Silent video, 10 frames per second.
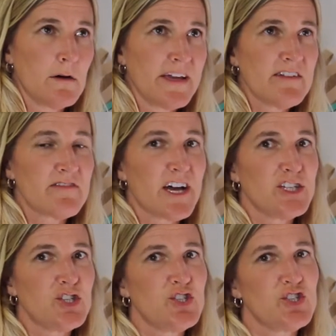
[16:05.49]
if I
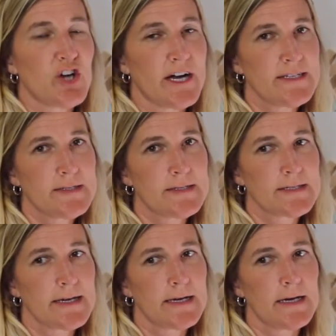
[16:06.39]
just
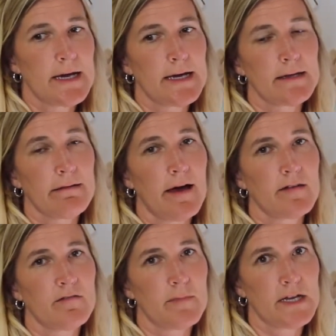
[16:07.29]
had a lot
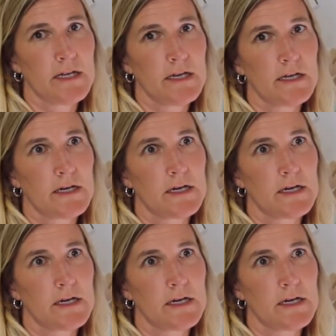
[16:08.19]
of money,